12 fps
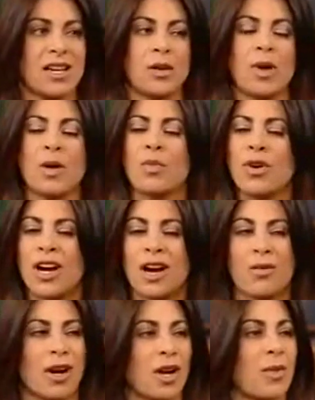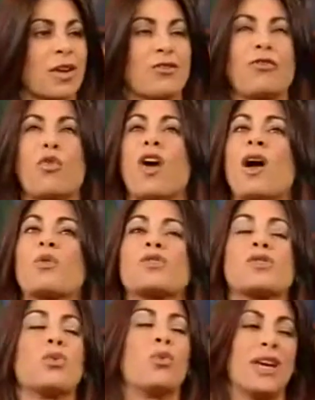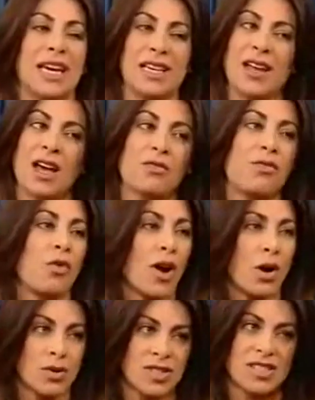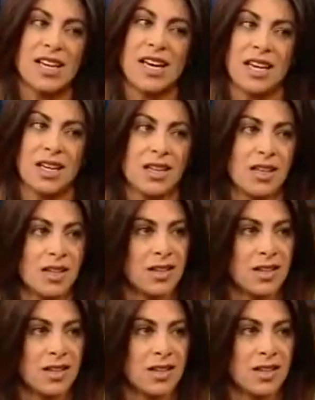And in my book, I recommend 4 hours a week, not 4 hours a day.